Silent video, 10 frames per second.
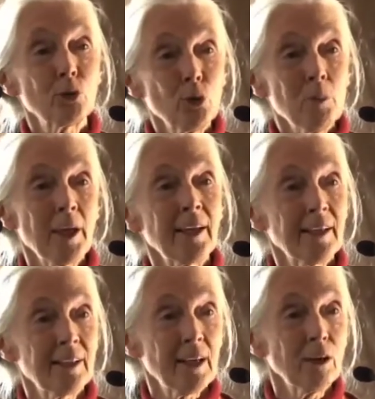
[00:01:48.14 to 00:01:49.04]

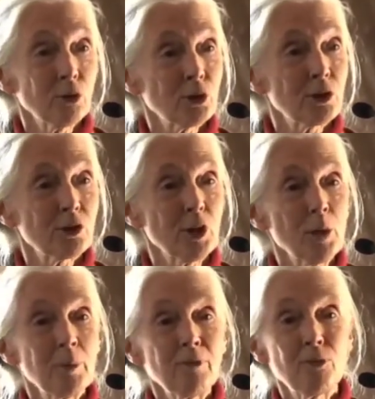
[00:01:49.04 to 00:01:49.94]
tool-making cultures
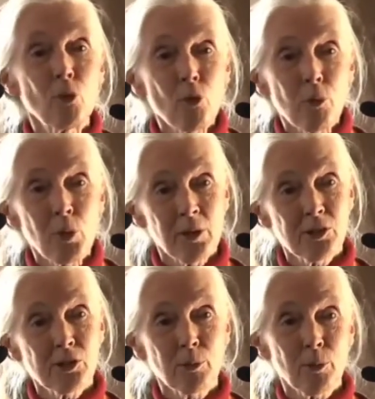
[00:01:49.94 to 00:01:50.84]
before the
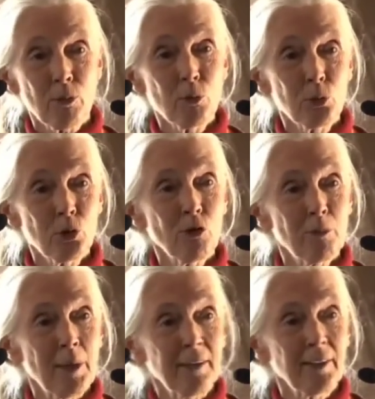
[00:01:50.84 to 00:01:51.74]
ones that were thought
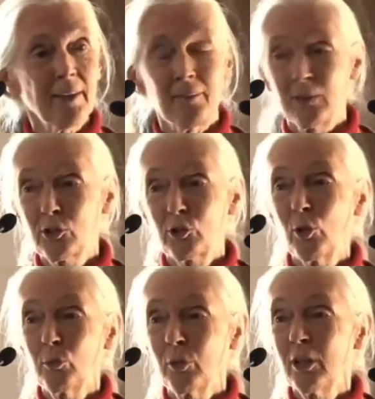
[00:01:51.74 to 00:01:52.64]
of back then, the
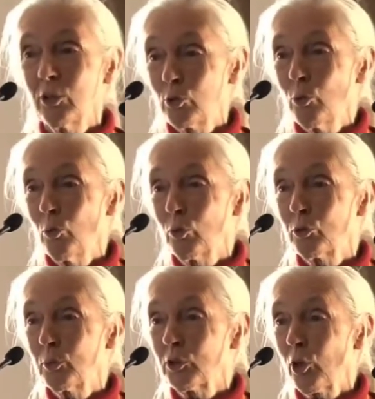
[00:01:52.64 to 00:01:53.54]
stone
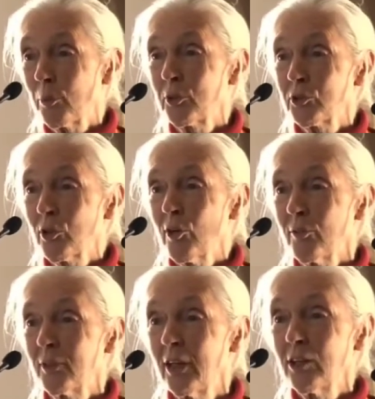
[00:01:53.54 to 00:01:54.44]
tools, which are
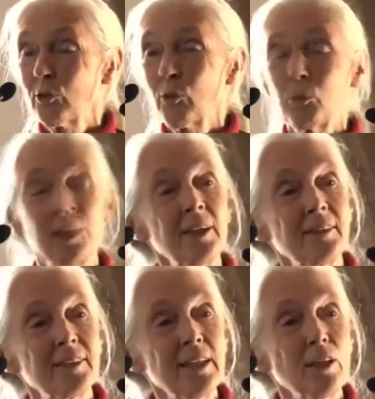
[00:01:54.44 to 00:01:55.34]
preserved so that we
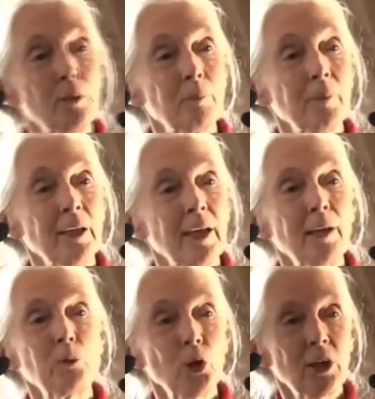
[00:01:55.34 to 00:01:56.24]
can see them
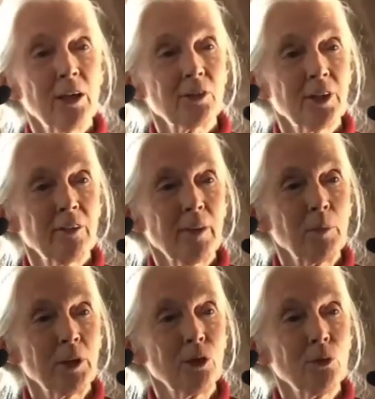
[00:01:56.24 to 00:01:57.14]
and work out how they
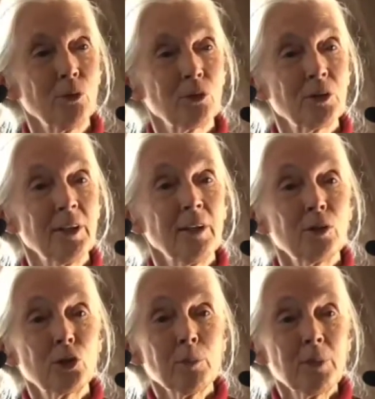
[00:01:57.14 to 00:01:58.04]
were used.
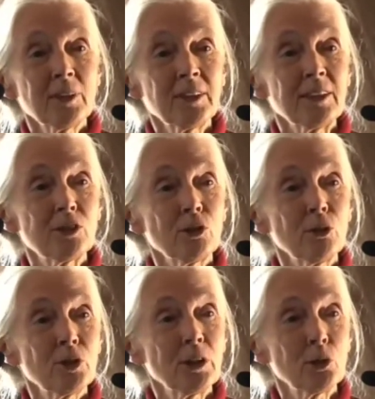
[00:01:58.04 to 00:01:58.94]
The chimpanzees are
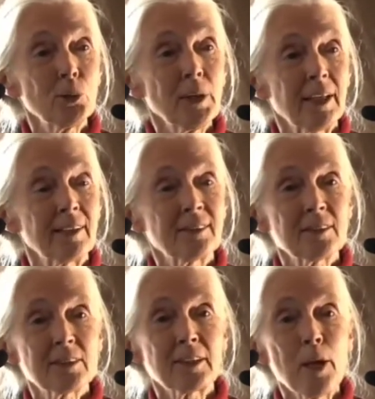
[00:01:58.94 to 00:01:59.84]
using twigs
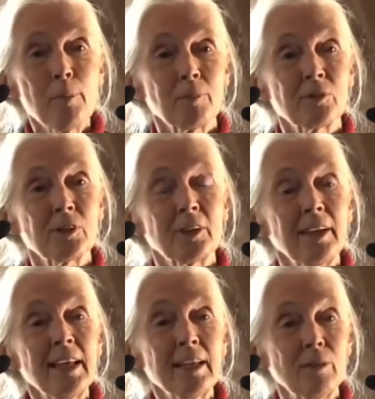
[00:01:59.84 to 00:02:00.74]
and stems and
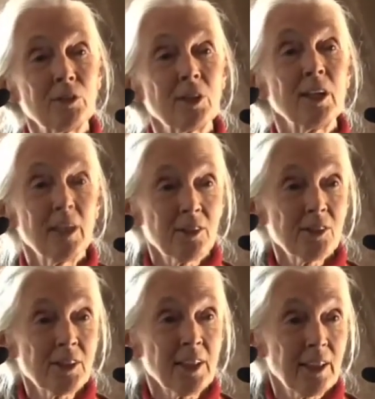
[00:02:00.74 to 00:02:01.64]
leaves and
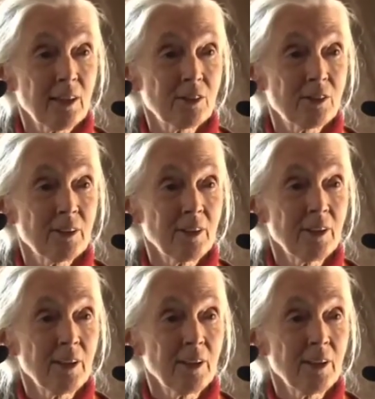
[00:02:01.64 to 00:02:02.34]
sticks.